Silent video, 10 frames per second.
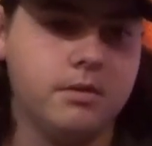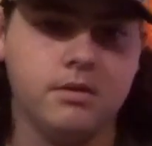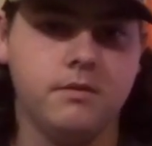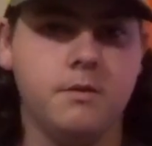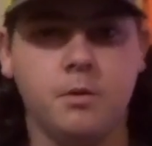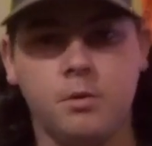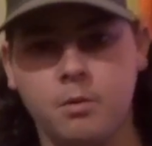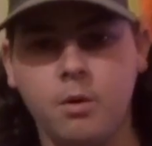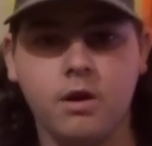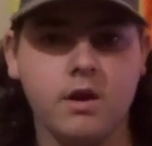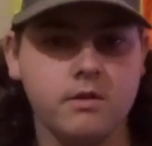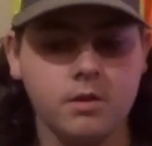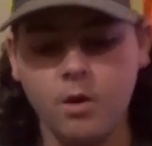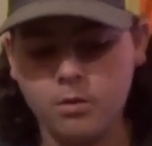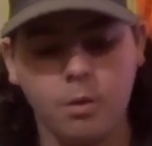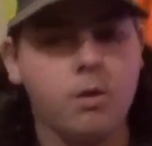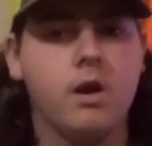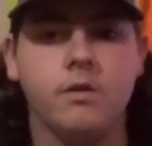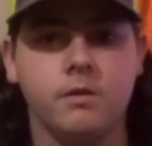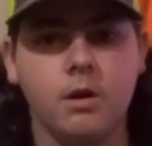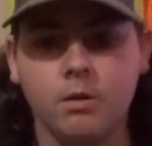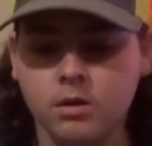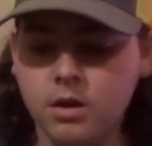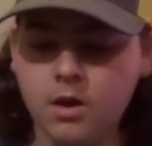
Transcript: If you want to walk out in the dark, walk out in the dark.